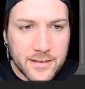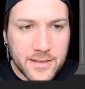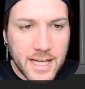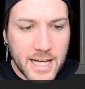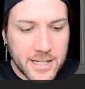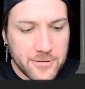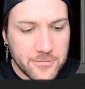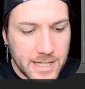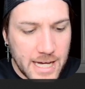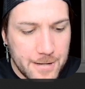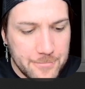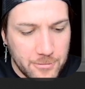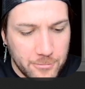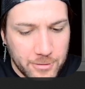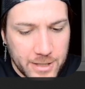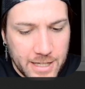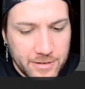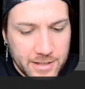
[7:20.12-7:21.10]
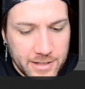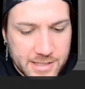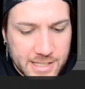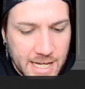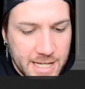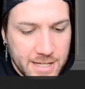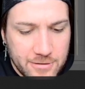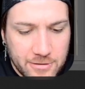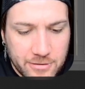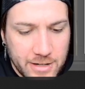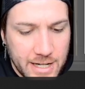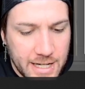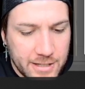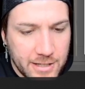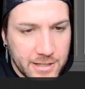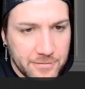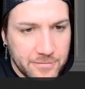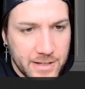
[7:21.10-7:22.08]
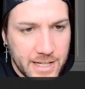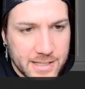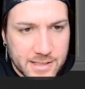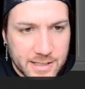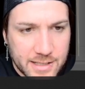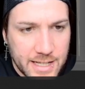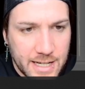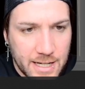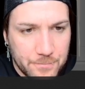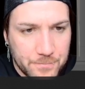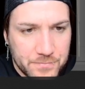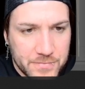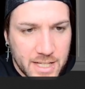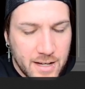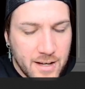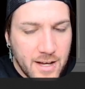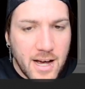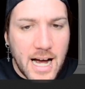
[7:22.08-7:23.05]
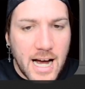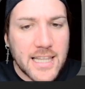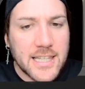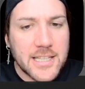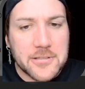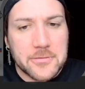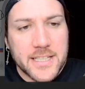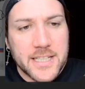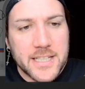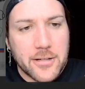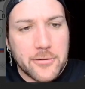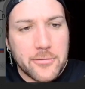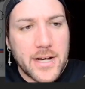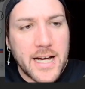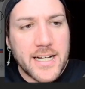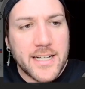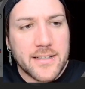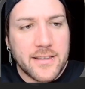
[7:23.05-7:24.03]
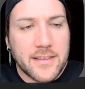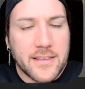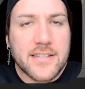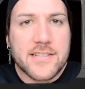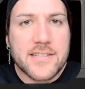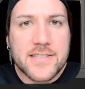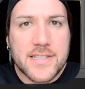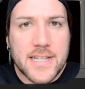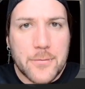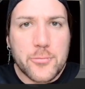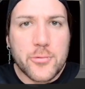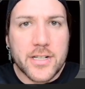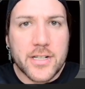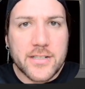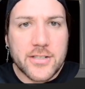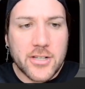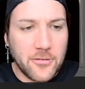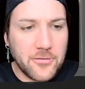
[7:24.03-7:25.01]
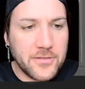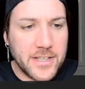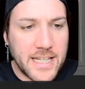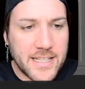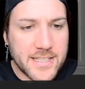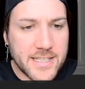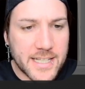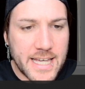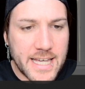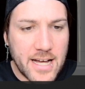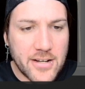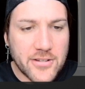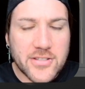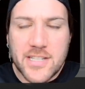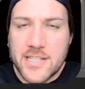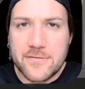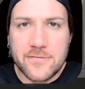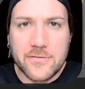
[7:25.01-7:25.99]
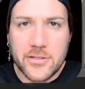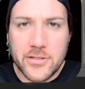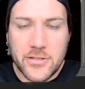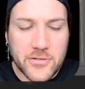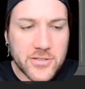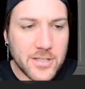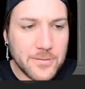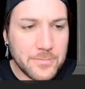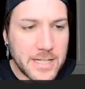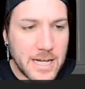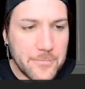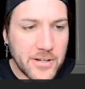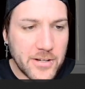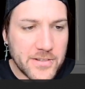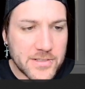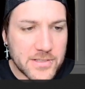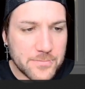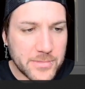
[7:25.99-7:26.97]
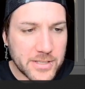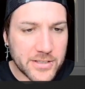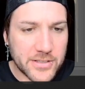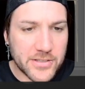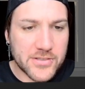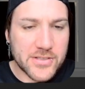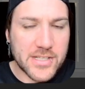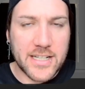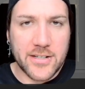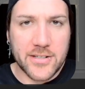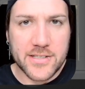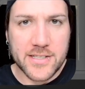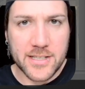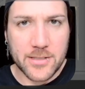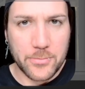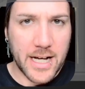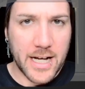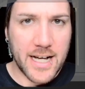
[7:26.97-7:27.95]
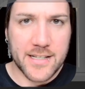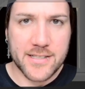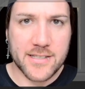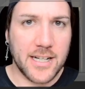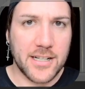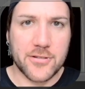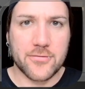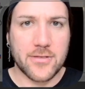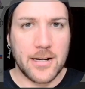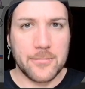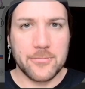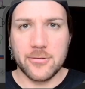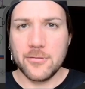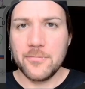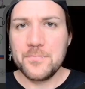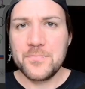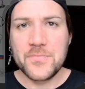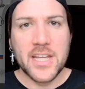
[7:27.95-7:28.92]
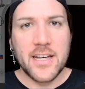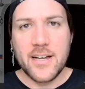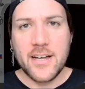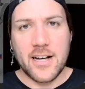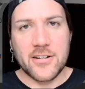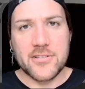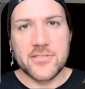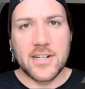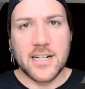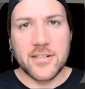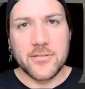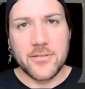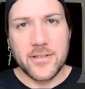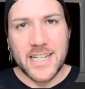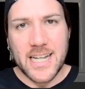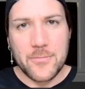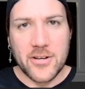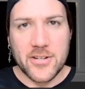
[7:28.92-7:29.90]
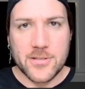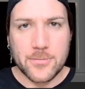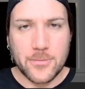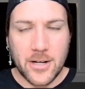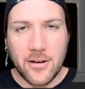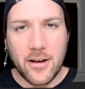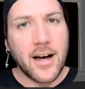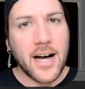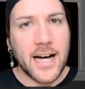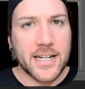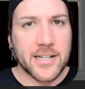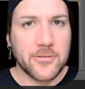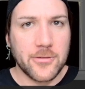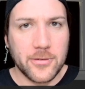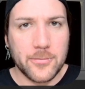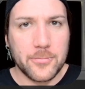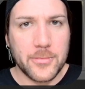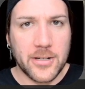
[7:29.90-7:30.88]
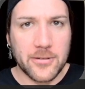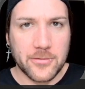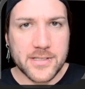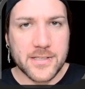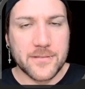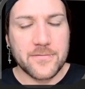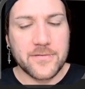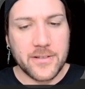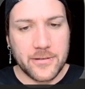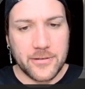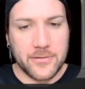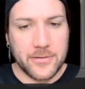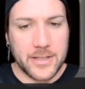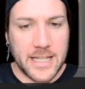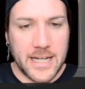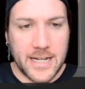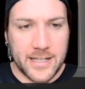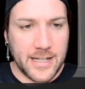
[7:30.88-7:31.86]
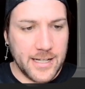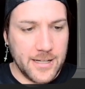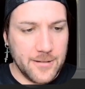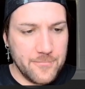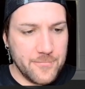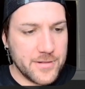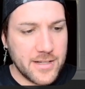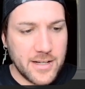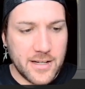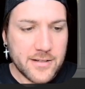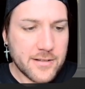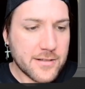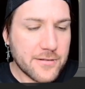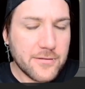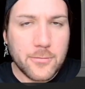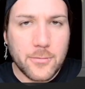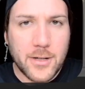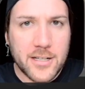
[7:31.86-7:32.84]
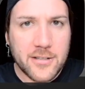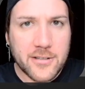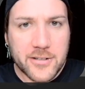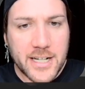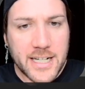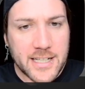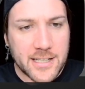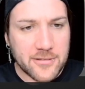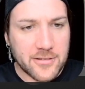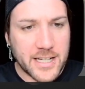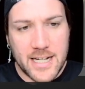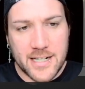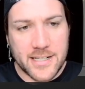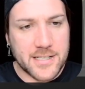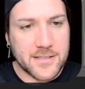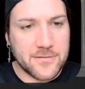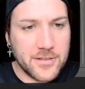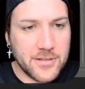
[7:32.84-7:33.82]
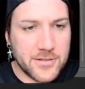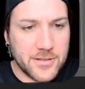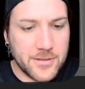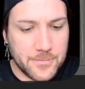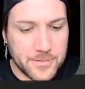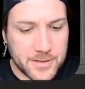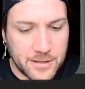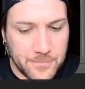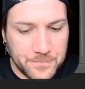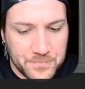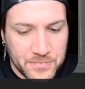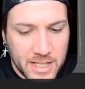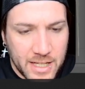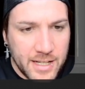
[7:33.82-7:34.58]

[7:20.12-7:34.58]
Then you'll name it whatever. Say you create an OnlyFans account. I literally created this separate Dolphin Anty account just for YouTube demos because I noticed in the past I had trouble. I was trying to do demos while hiding all the models info and that. Um, so I just thought, why not create another account just for YouTube? So,